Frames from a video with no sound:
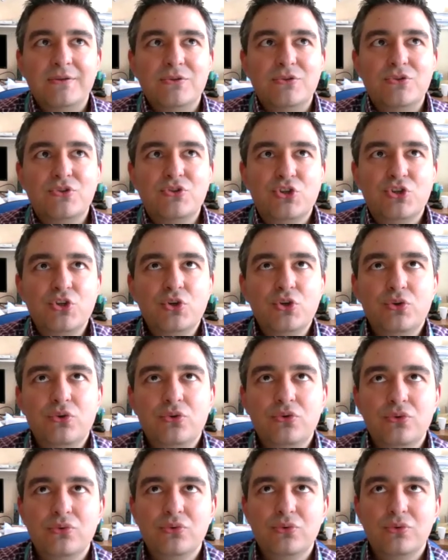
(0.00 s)

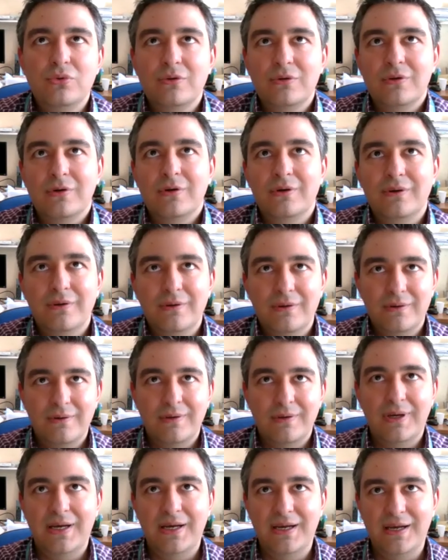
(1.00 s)
two
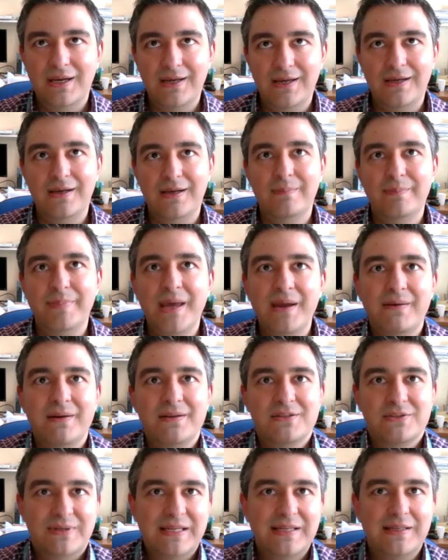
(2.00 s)

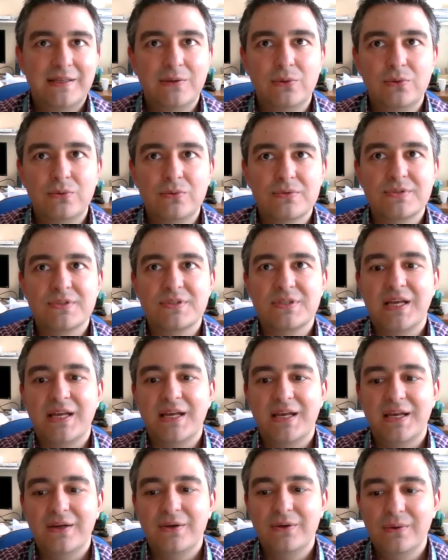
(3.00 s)
parents, in-laws,
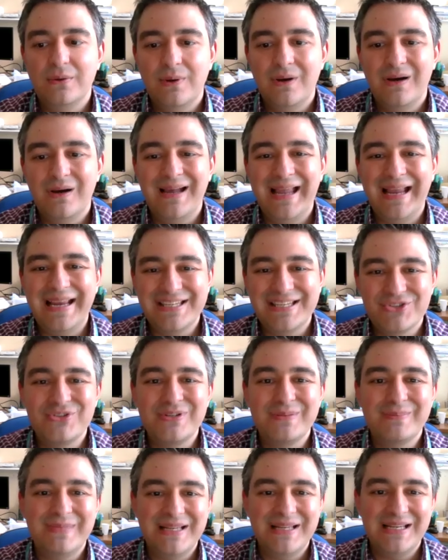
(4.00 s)
who are
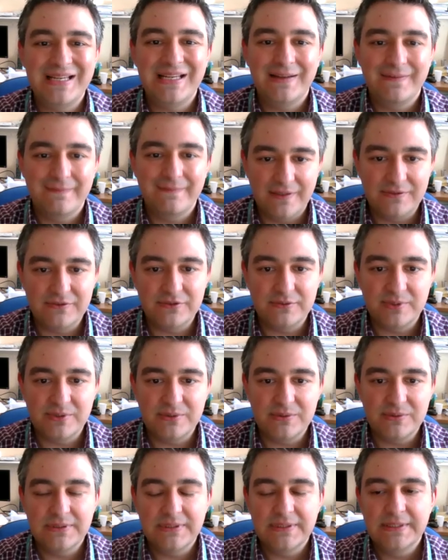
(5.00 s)
extremely
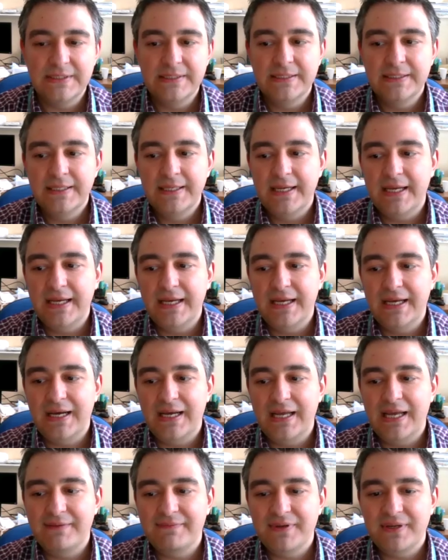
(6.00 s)
vulnerable.
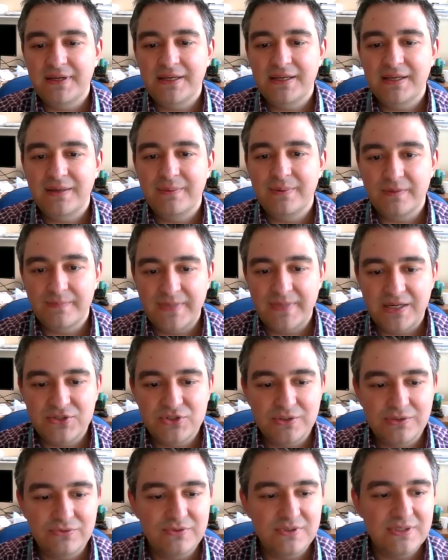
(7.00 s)
I have one of my
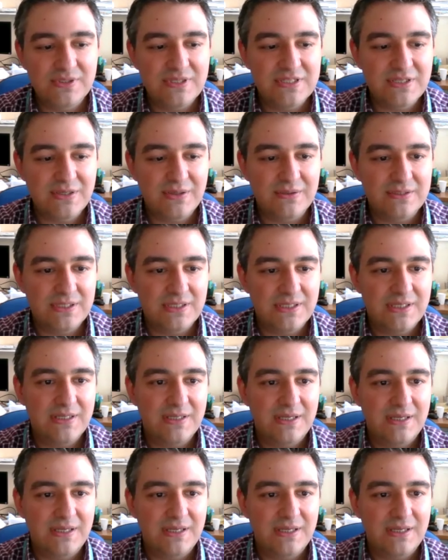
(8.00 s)
children that's got an